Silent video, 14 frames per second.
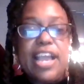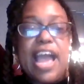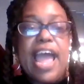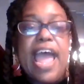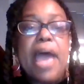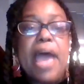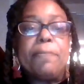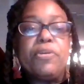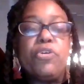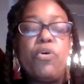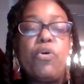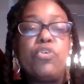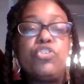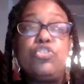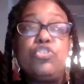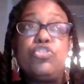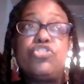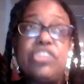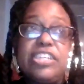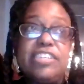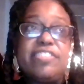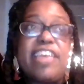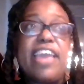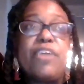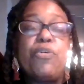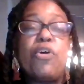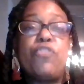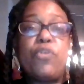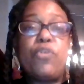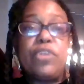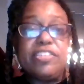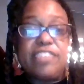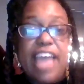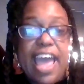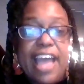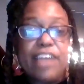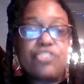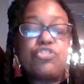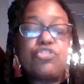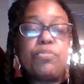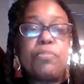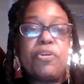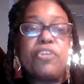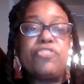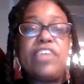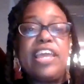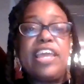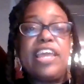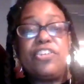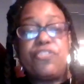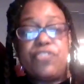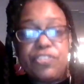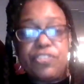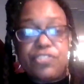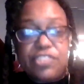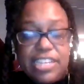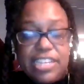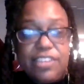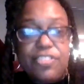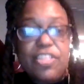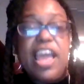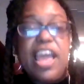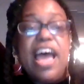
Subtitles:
I happen to usually take off on his actual birth date, the 15th.